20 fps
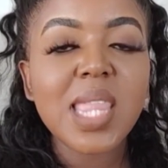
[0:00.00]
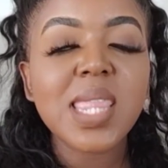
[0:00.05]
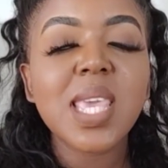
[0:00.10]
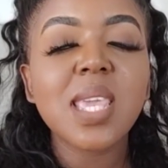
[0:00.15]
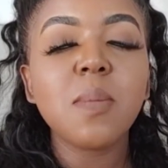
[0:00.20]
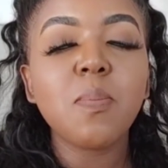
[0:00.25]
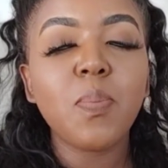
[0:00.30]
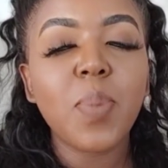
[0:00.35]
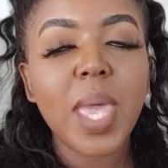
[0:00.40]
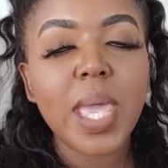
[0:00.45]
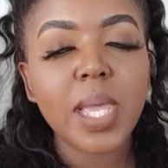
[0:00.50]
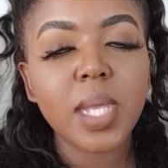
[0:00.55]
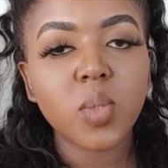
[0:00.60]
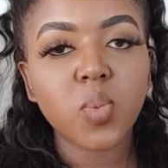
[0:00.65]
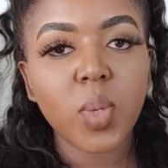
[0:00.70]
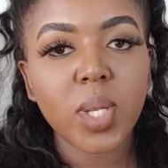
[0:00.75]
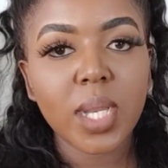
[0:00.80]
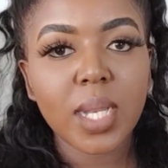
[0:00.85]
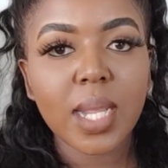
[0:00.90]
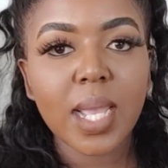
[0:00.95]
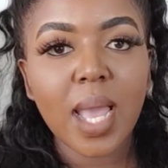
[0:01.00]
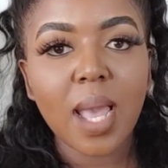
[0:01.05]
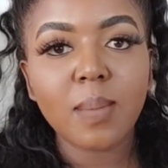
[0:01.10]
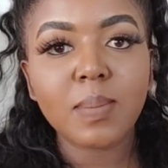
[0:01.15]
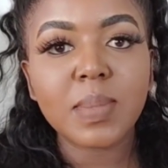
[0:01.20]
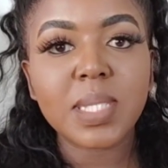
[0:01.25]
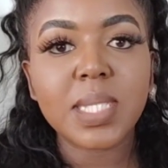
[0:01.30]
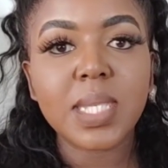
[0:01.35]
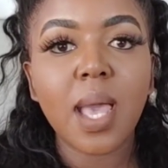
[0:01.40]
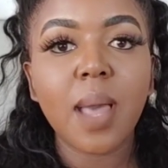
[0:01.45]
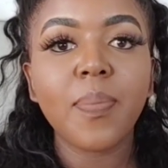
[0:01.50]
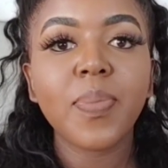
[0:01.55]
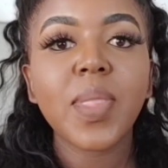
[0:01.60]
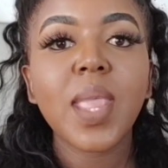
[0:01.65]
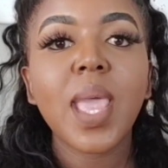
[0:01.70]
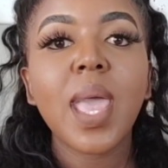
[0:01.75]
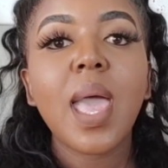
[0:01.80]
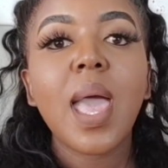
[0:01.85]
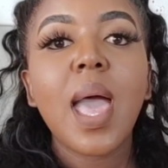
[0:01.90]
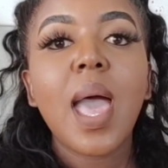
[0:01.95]
and then pay it when it comes here.
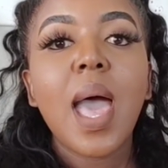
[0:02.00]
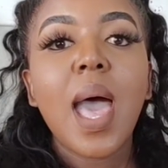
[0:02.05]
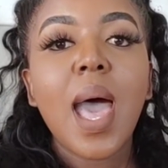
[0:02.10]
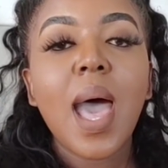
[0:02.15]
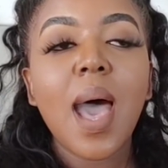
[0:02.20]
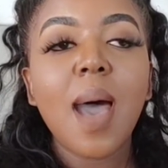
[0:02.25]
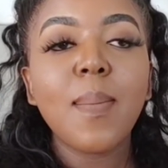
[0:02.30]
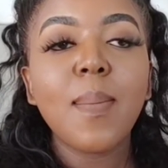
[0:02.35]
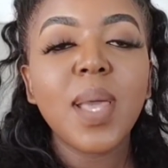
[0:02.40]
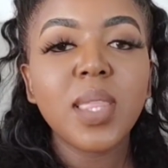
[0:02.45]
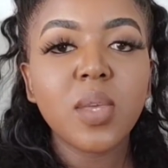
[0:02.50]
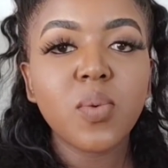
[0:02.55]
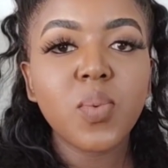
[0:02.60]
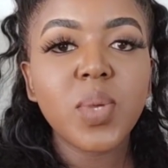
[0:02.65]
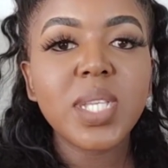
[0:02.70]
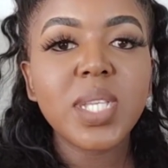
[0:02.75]
Um, and the